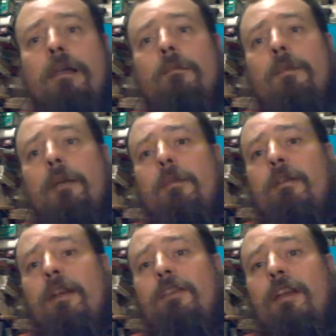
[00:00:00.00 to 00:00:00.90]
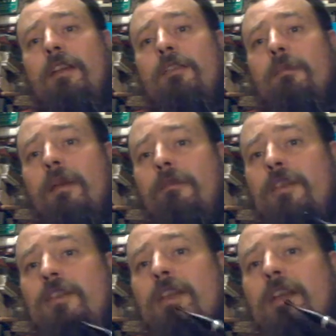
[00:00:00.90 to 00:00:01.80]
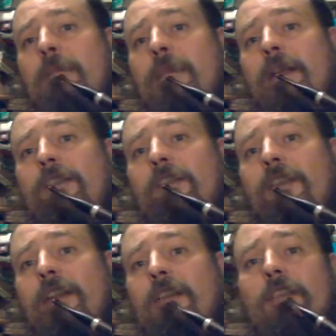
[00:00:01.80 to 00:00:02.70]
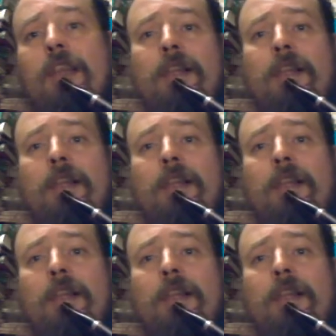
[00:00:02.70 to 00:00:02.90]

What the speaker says: I more or less only smoke Virginia mixes in this,